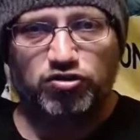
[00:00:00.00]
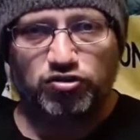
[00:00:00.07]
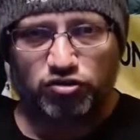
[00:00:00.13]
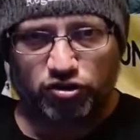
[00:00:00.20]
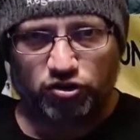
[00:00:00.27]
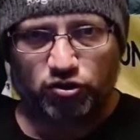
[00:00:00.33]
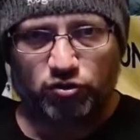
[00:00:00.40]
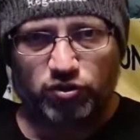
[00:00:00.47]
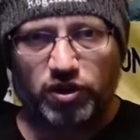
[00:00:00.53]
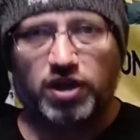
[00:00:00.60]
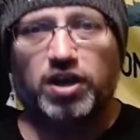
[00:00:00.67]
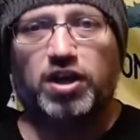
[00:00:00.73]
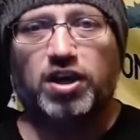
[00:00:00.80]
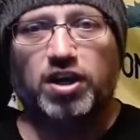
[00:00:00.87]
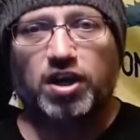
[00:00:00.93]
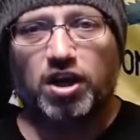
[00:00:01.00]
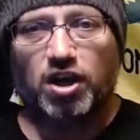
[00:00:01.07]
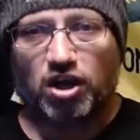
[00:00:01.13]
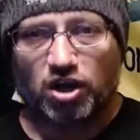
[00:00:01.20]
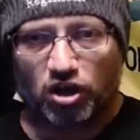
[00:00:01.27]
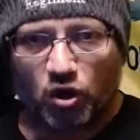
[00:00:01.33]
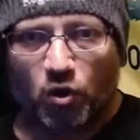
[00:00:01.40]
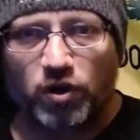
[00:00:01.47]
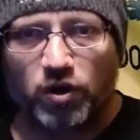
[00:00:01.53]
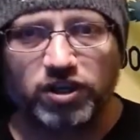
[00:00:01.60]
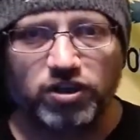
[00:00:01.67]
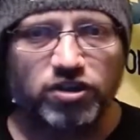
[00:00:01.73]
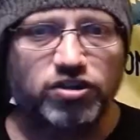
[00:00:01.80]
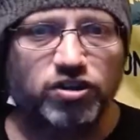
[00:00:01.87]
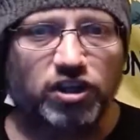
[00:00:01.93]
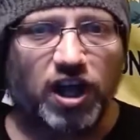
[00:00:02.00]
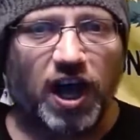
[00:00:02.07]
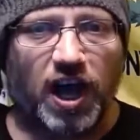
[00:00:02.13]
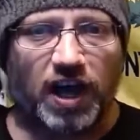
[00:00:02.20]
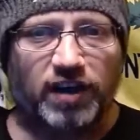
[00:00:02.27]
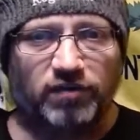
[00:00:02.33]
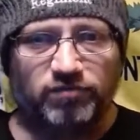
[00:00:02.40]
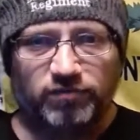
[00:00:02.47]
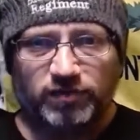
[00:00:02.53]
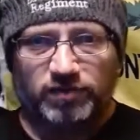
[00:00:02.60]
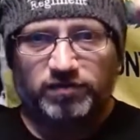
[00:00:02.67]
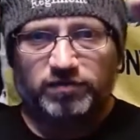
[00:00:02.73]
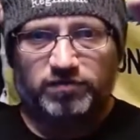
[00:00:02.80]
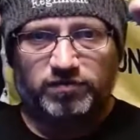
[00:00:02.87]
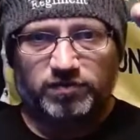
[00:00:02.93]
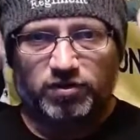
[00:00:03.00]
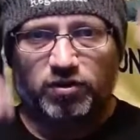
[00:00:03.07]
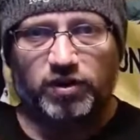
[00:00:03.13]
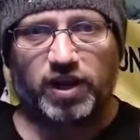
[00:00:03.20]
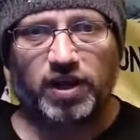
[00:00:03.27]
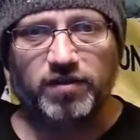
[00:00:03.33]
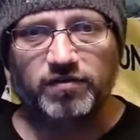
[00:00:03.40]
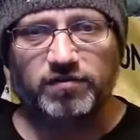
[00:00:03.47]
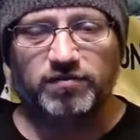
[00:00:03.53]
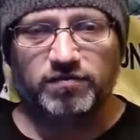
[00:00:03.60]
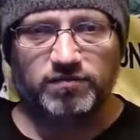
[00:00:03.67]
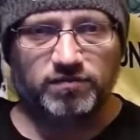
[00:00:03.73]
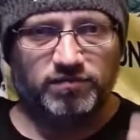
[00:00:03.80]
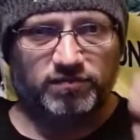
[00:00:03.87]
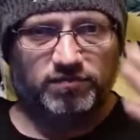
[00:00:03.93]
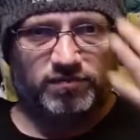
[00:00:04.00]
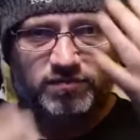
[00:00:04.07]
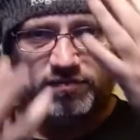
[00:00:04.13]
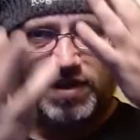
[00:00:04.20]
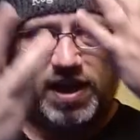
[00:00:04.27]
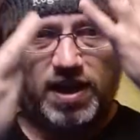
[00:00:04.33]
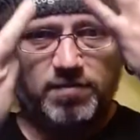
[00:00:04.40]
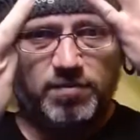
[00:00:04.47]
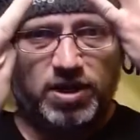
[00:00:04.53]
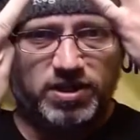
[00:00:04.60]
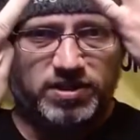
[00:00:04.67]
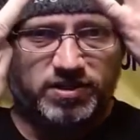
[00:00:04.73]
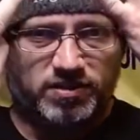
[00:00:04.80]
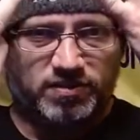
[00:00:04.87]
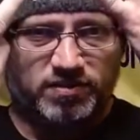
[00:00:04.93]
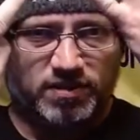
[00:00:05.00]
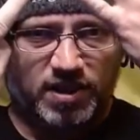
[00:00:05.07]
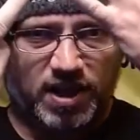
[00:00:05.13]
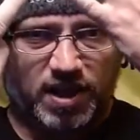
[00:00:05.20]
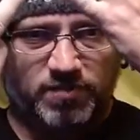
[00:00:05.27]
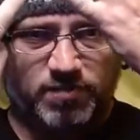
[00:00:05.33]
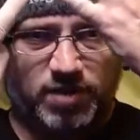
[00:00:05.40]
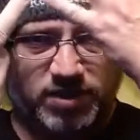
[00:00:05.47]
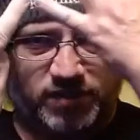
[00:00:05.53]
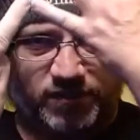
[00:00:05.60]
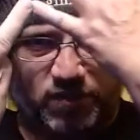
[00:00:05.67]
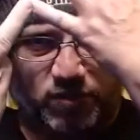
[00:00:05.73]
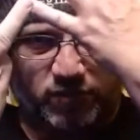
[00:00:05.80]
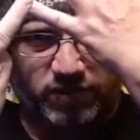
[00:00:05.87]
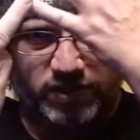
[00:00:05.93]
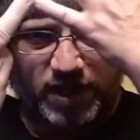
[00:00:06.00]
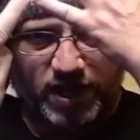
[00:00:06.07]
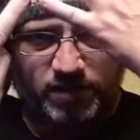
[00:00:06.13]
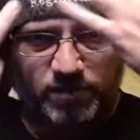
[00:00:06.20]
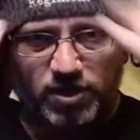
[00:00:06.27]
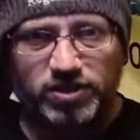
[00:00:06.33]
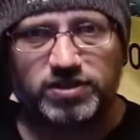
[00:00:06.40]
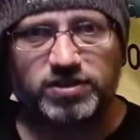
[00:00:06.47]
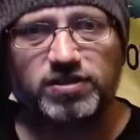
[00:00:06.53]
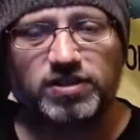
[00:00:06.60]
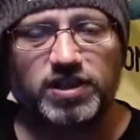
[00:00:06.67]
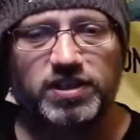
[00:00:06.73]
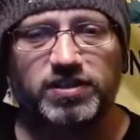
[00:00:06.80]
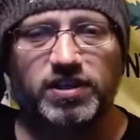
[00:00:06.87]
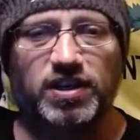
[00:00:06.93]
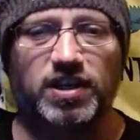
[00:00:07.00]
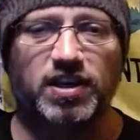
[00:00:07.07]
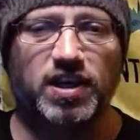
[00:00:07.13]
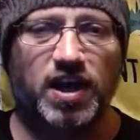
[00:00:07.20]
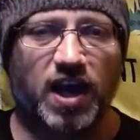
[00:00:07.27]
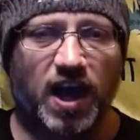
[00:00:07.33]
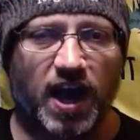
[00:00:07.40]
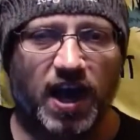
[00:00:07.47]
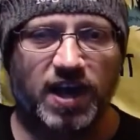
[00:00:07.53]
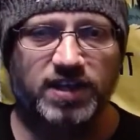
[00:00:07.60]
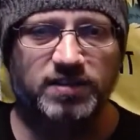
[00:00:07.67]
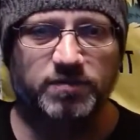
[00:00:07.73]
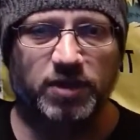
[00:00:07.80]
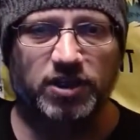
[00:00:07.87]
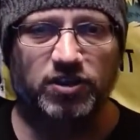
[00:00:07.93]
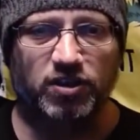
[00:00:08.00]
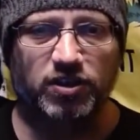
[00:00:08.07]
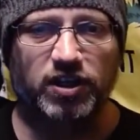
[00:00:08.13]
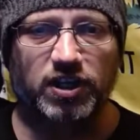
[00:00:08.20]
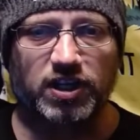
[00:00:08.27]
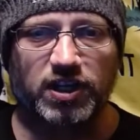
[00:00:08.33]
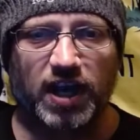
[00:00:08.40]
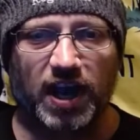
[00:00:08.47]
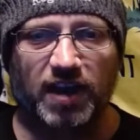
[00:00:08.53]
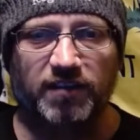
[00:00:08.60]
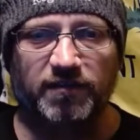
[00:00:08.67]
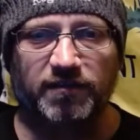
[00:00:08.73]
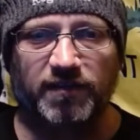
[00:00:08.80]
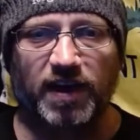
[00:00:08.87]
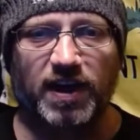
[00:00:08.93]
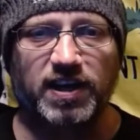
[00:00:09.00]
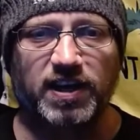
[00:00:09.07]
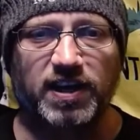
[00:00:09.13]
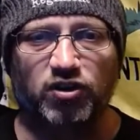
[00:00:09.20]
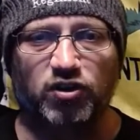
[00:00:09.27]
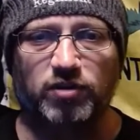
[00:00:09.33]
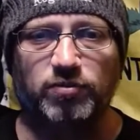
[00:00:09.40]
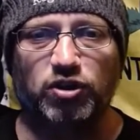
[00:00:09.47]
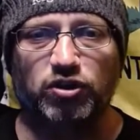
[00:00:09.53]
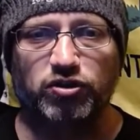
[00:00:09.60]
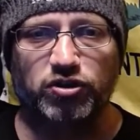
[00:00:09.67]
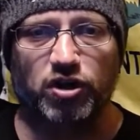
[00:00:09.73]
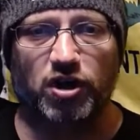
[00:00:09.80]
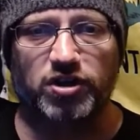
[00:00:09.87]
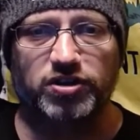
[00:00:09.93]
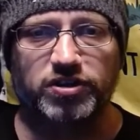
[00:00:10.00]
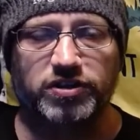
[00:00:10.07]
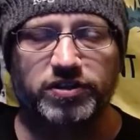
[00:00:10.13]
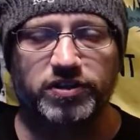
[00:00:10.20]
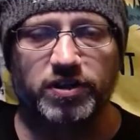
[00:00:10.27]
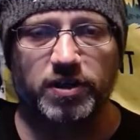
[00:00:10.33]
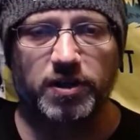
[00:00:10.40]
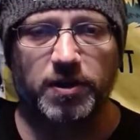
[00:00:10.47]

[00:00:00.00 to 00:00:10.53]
June, going into July. Okay. 8 months. 8 months, folks. 8 months. Lisa has been looking at fighting criminal charges.